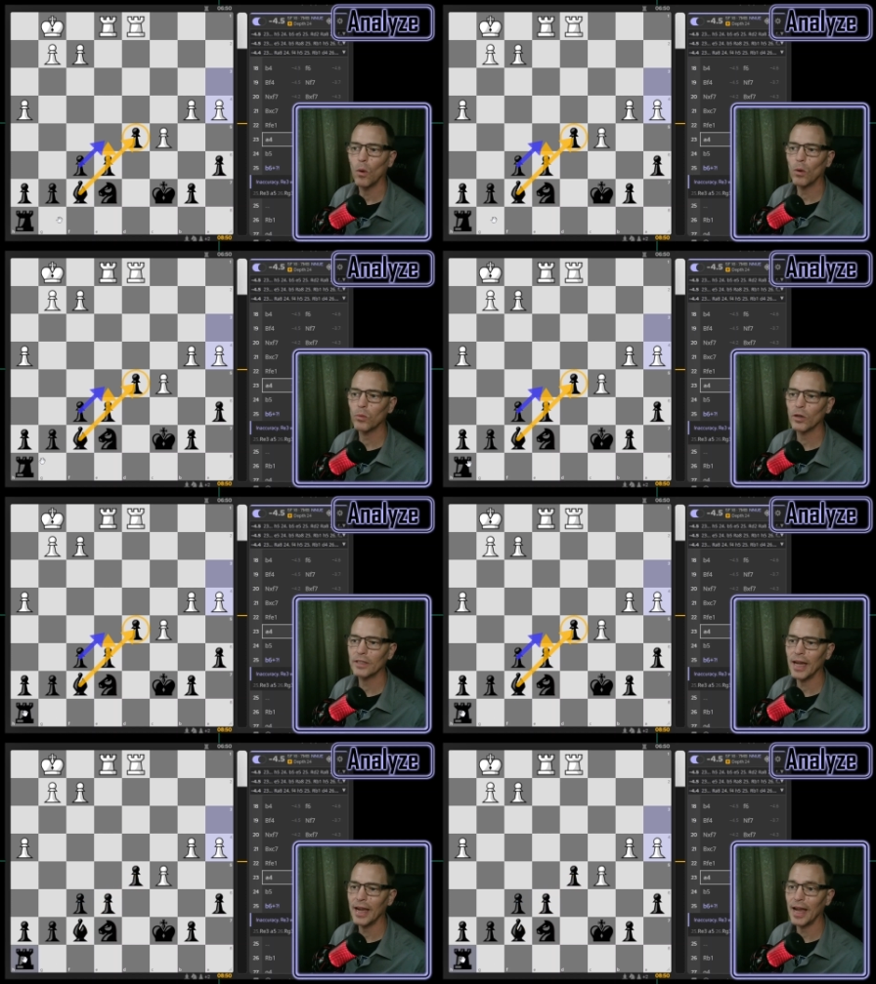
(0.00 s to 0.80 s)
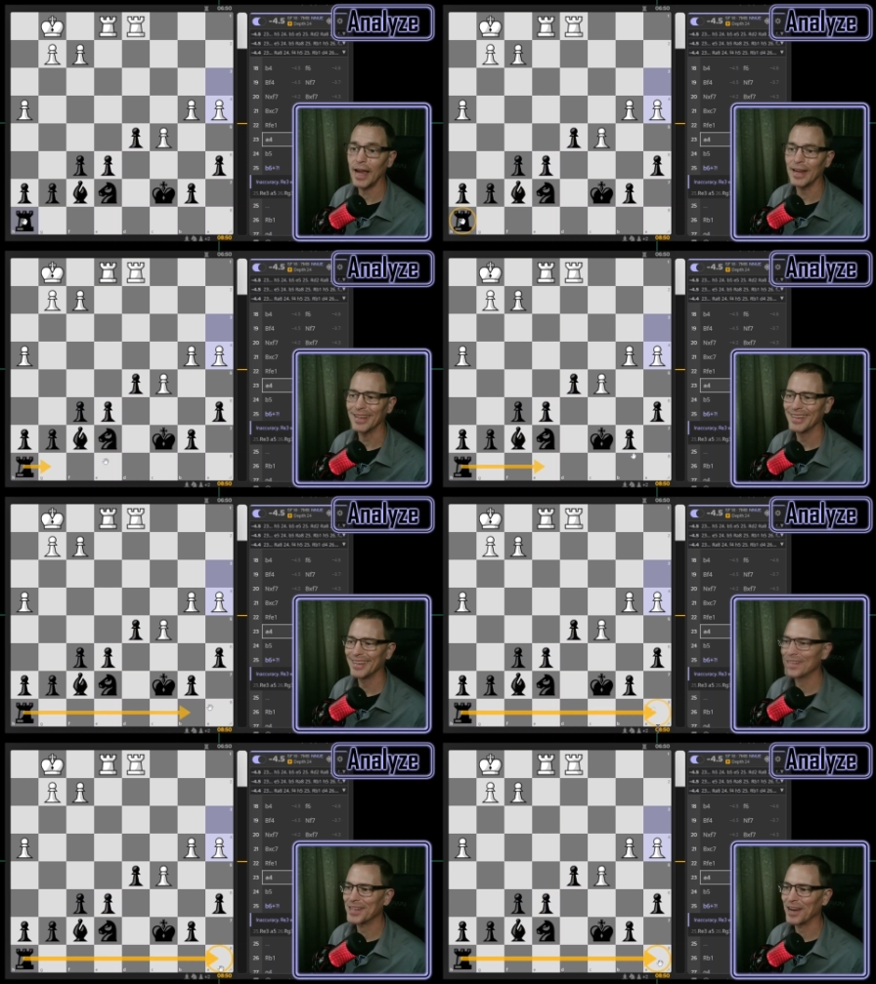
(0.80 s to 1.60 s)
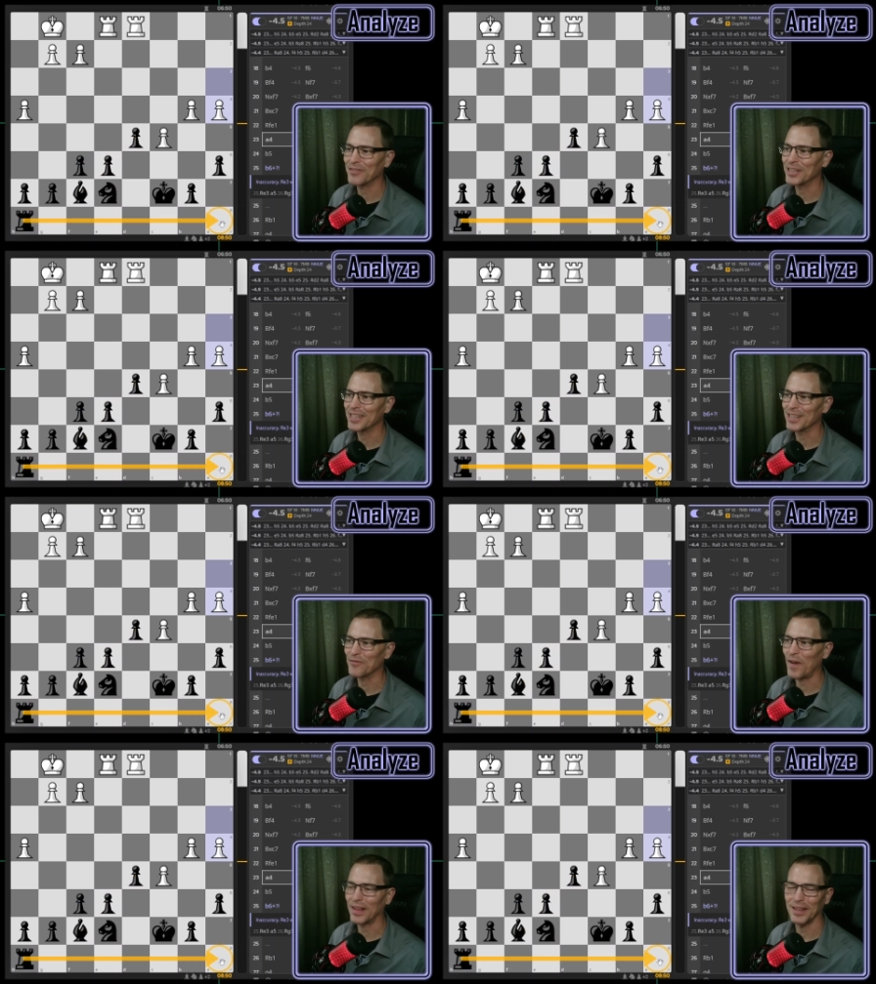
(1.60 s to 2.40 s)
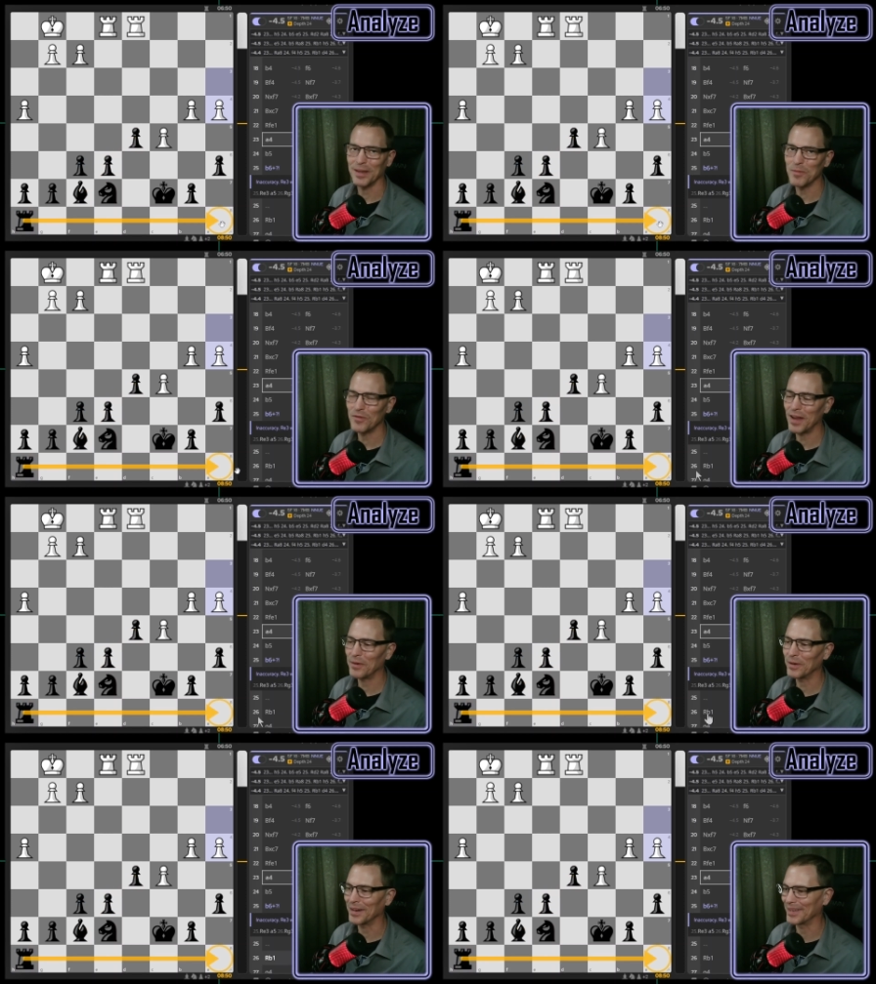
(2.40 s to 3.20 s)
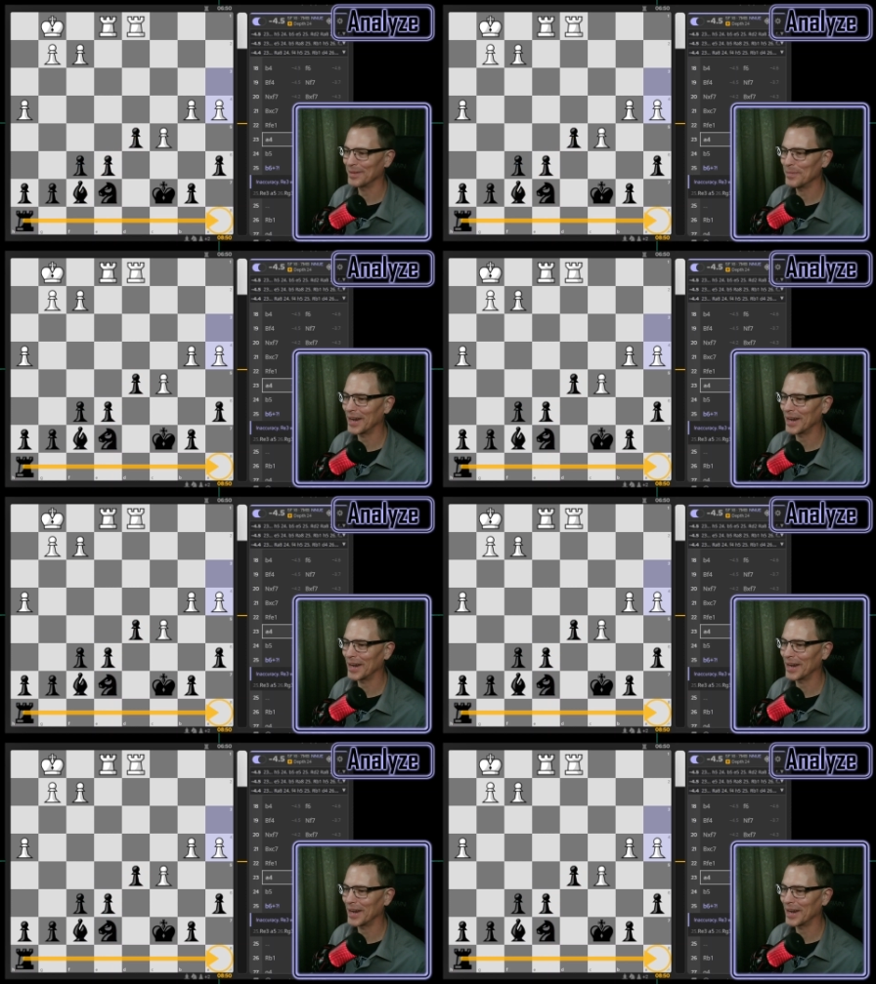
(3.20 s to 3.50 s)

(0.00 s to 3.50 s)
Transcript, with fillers: or rook to A8. Stockfish says, finally, move that rook.